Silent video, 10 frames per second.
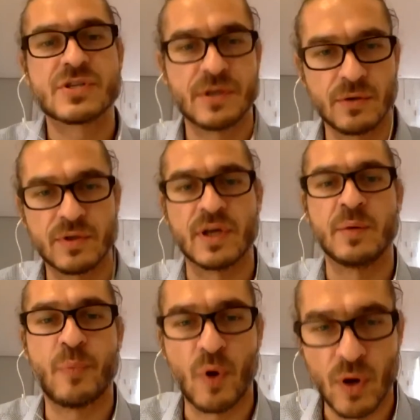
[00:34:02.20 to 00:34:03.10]
shield in
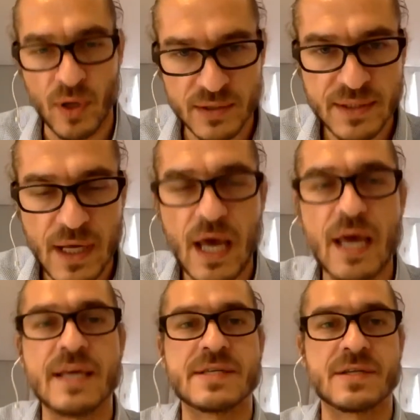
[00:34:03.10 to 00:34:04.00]
Poland
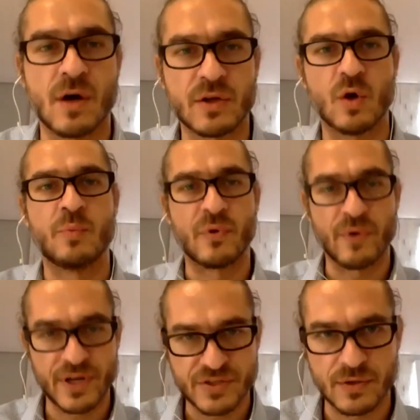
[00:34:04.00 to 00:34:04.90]
is not
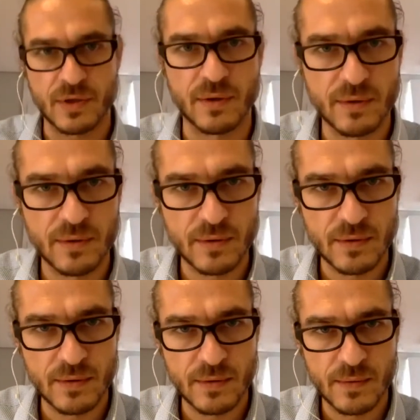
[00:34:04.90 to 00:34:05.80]
operational.
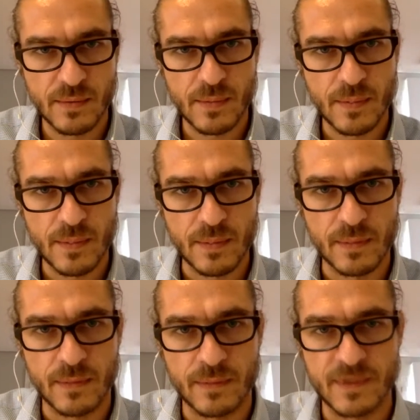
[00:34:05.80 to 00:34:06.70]

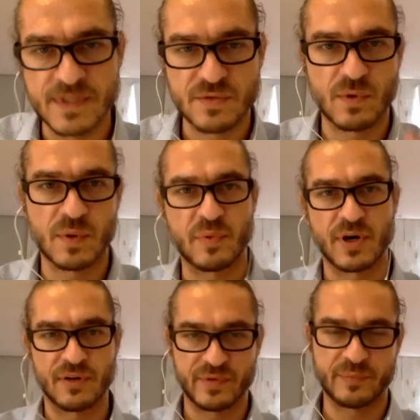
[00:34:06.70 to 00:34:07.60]
This is one
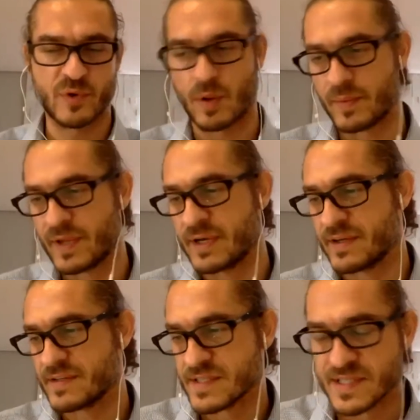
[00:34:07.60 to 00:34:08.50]
part of the problem, and
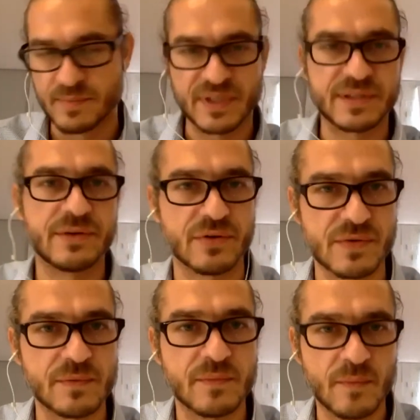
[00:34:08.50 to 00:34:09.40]
this is the
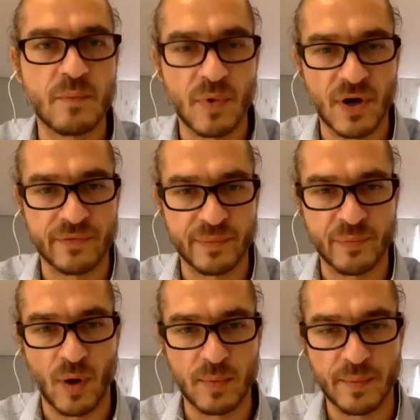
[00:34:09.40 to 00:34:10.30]
material part of the
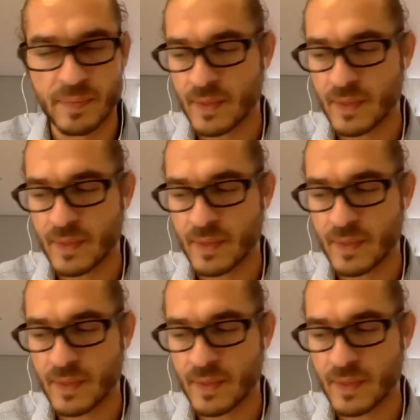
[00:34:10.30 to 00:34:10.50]
problem.